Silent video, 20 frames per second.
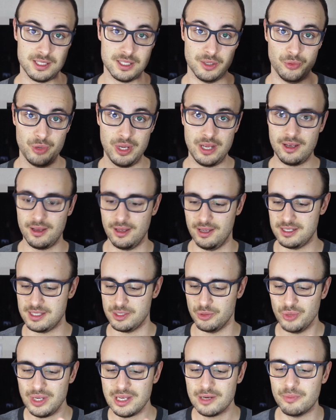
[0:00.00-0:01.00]
weak
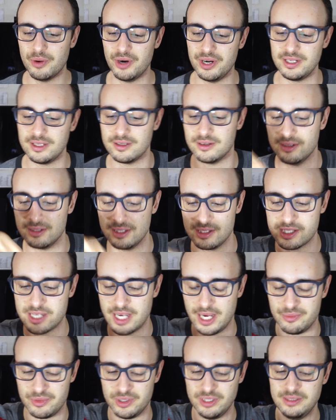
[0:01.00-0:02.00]
point on this
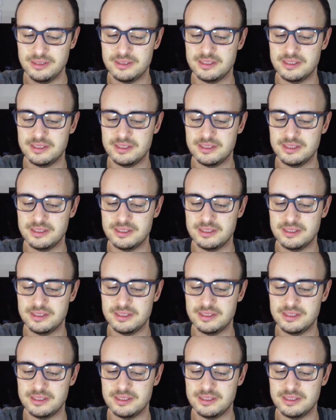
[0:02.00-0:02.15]
camera.